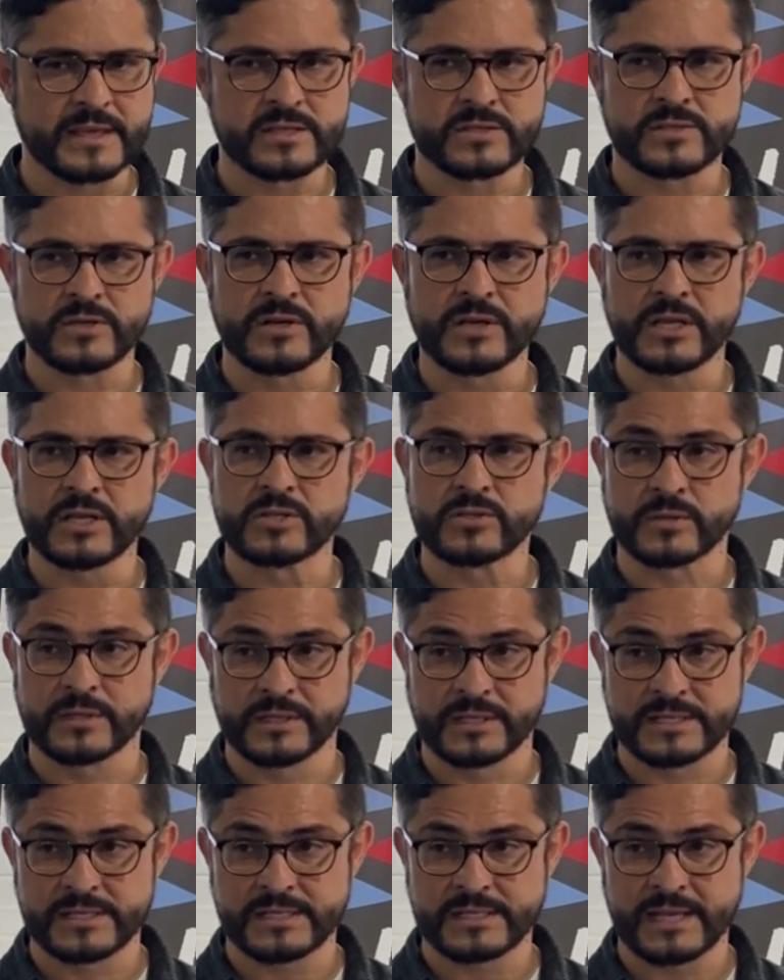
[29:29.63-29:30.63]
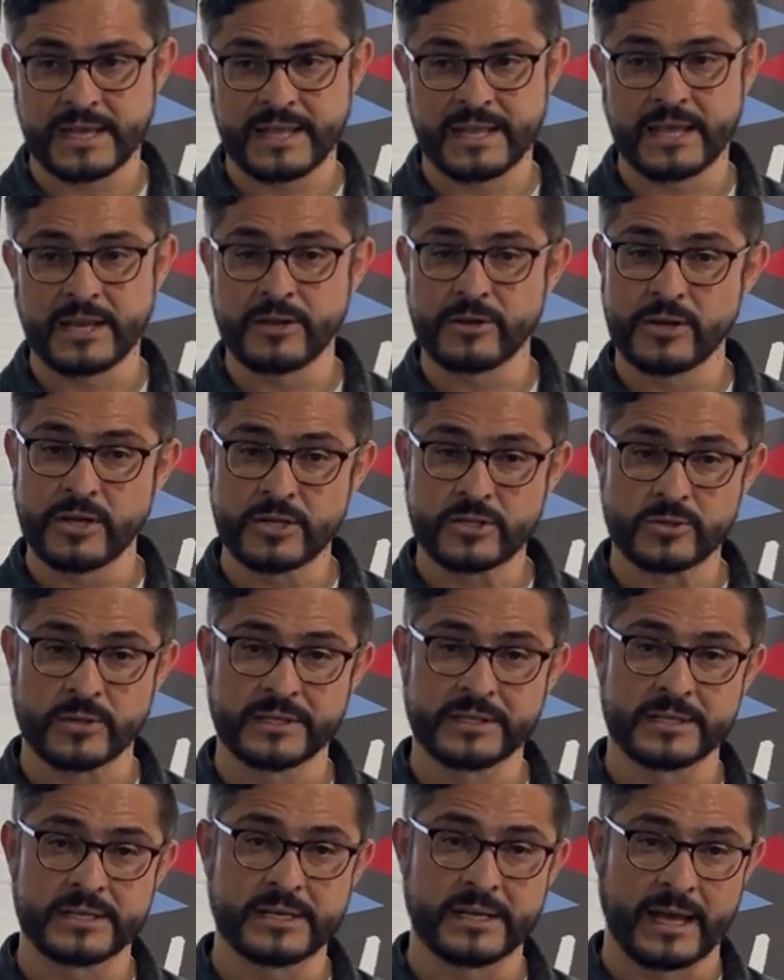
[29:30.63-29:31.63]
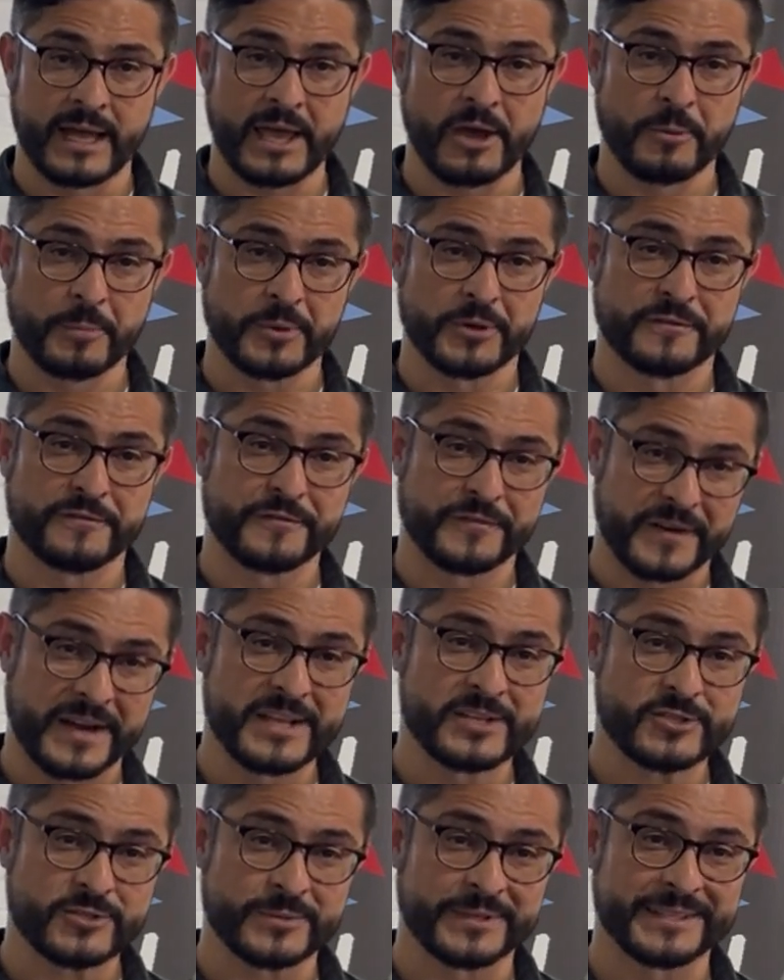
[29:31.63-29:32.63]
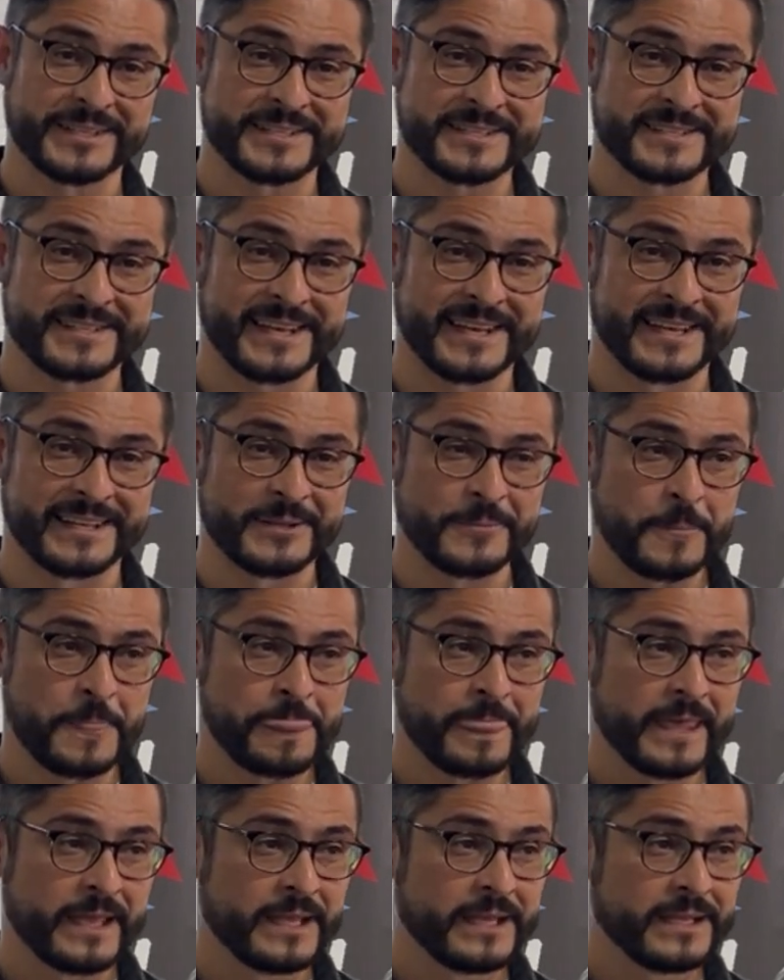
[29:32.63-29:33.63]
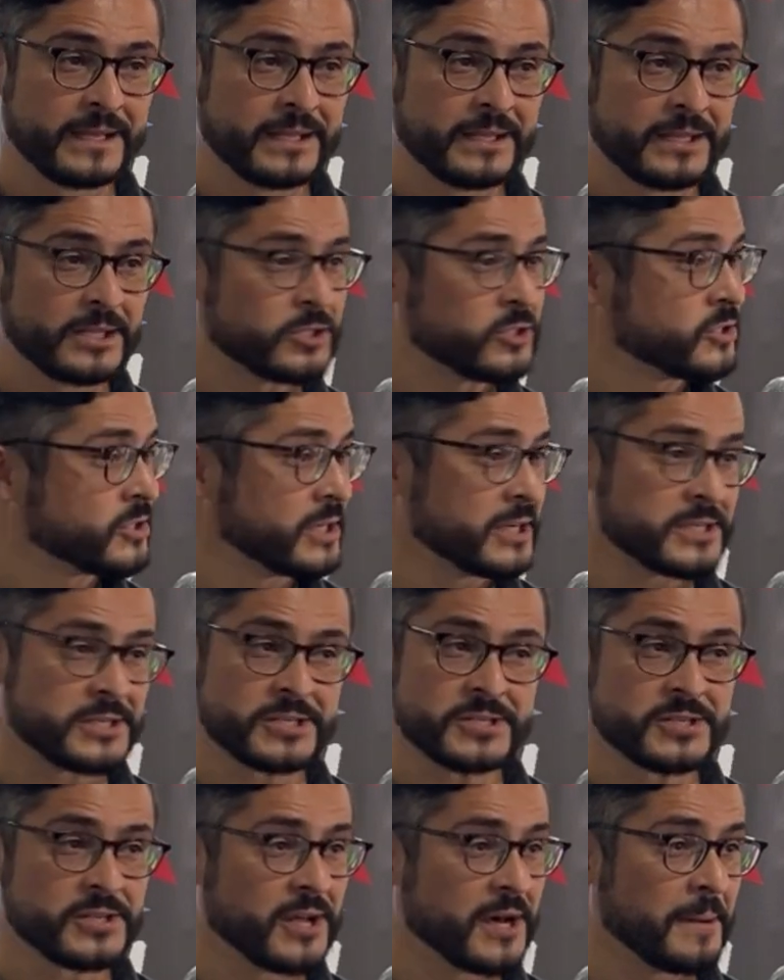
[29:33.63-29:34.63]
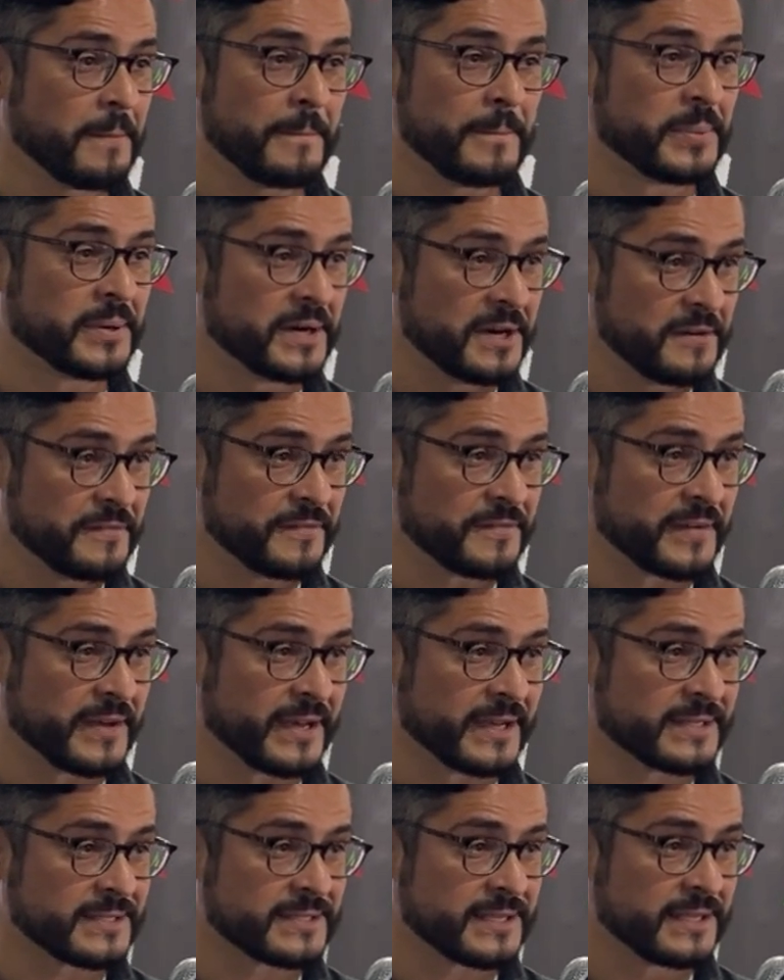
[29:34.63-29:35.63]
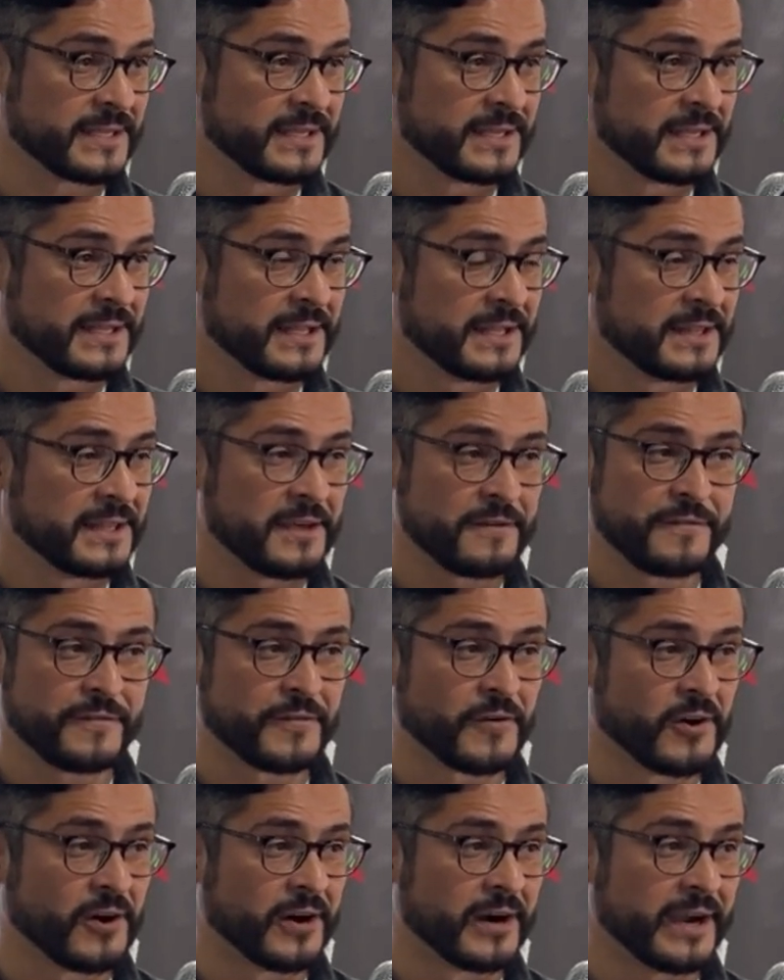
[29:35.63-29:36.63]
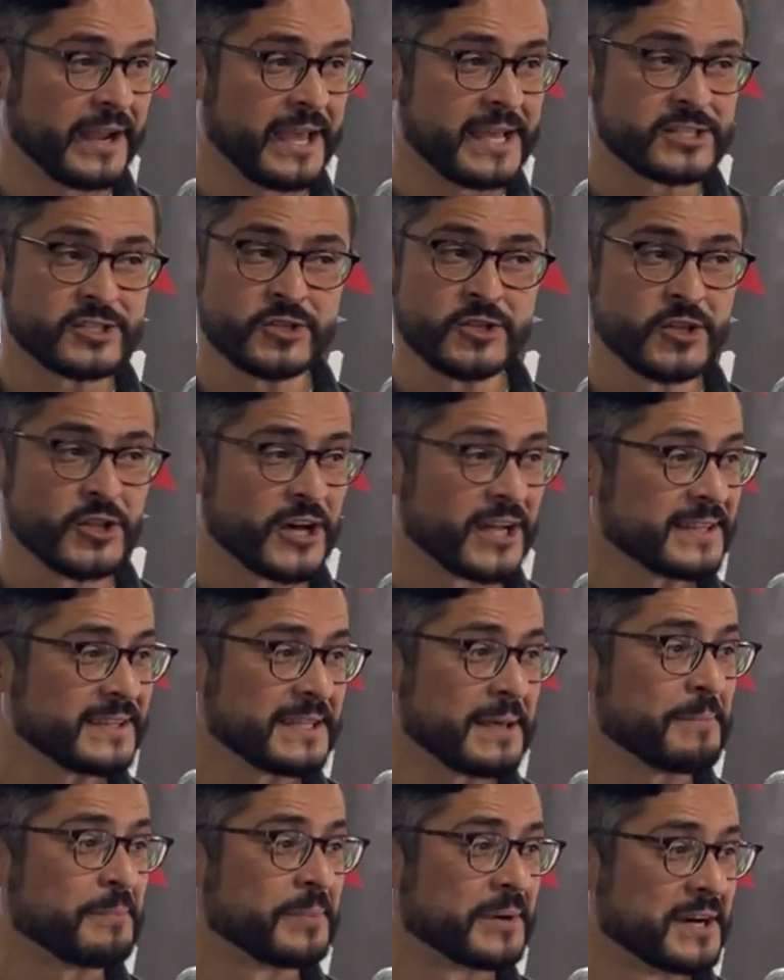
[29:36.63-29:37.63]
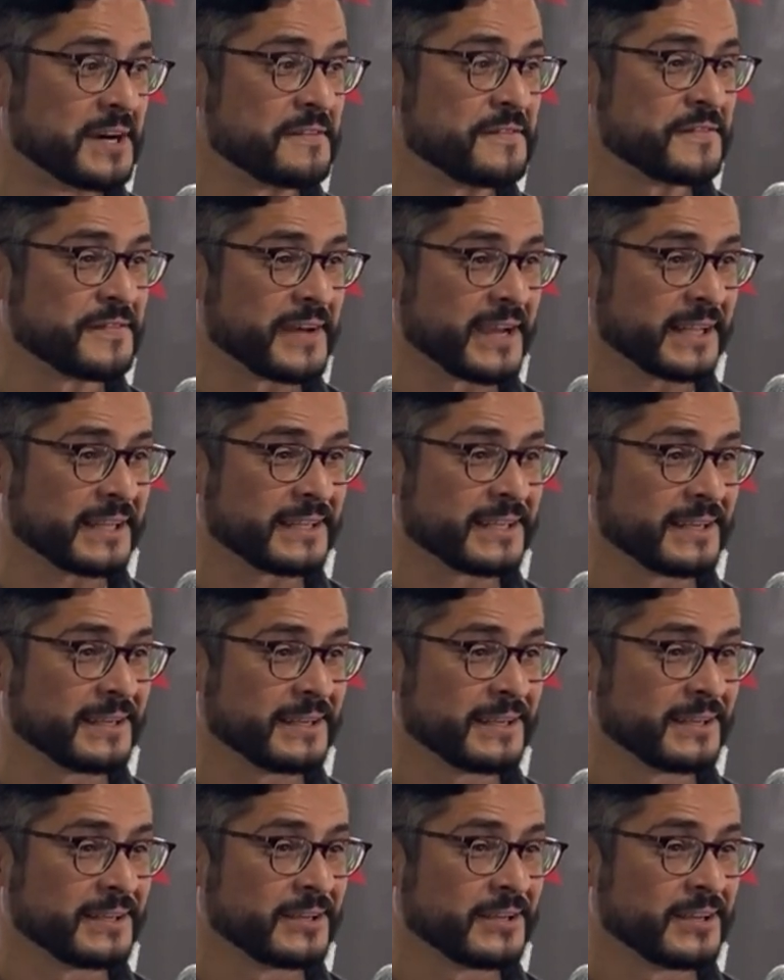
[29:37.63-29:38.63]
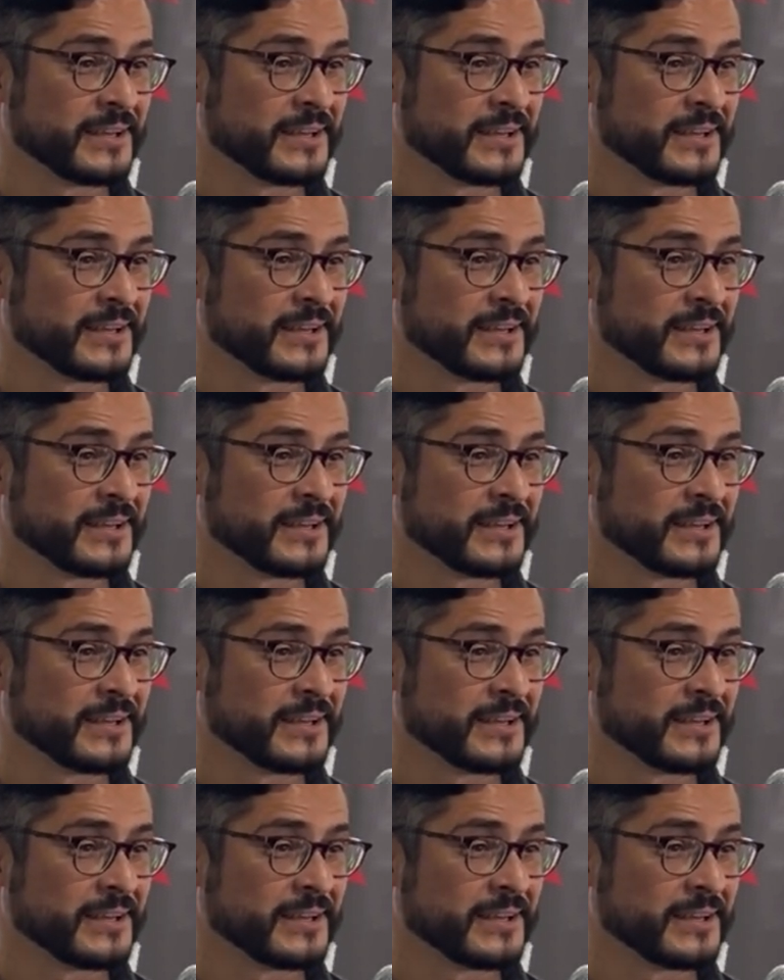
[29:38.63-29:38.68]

of the things you need to understand, and you need to under, uh, help your friends to understand. The church is not perfect. Therefore, it's not the perfect